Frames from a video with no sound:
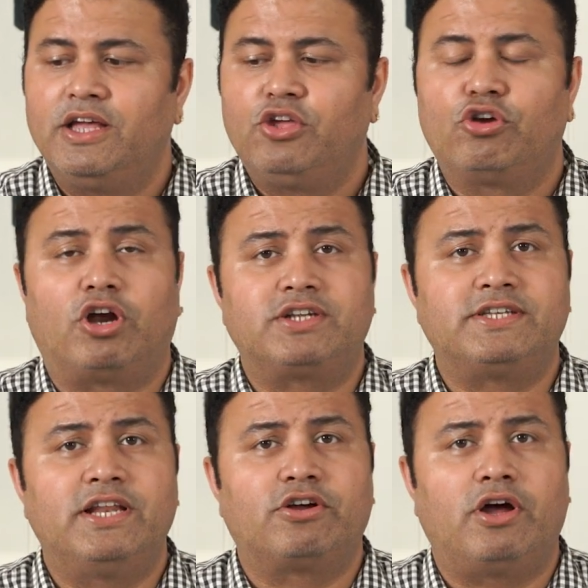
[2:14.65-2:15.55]
You got
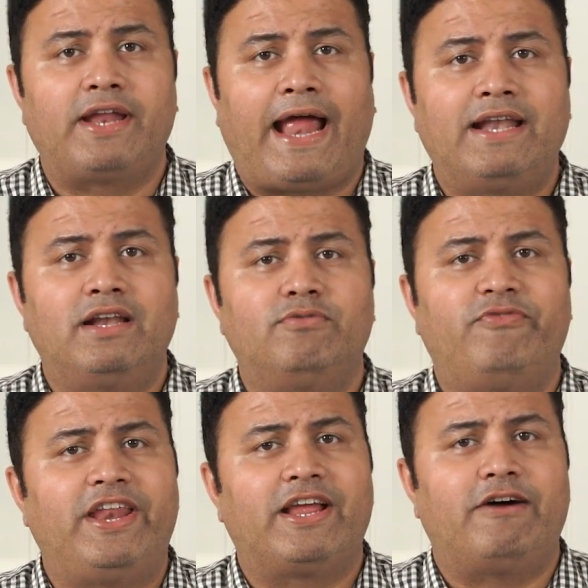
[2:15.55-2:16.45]
silicone handle,
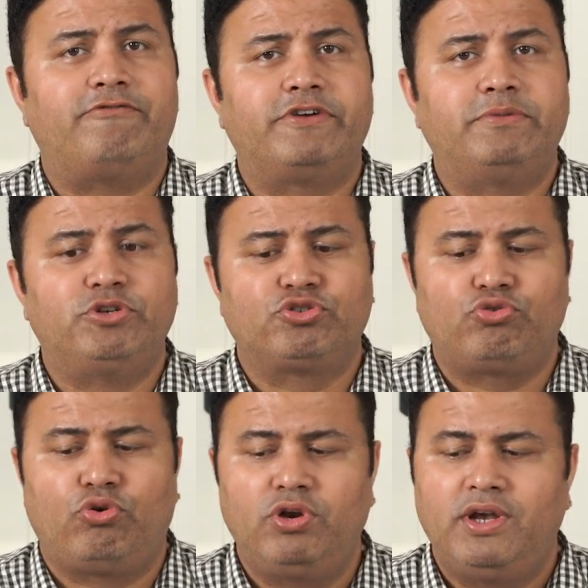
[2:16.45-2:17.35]
very comfortable to
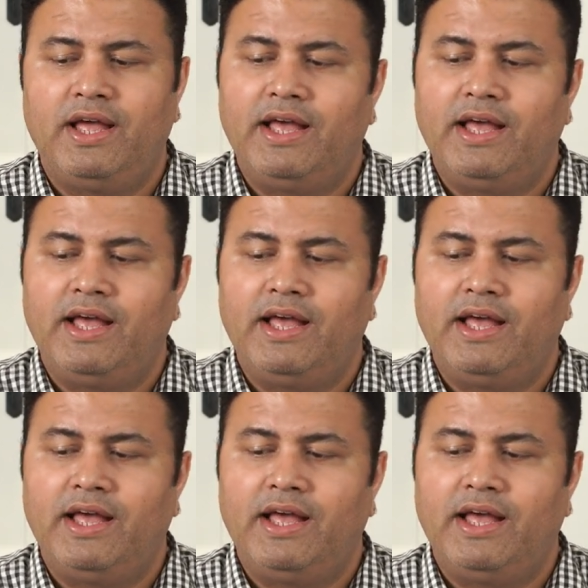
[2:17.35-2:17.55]
hold.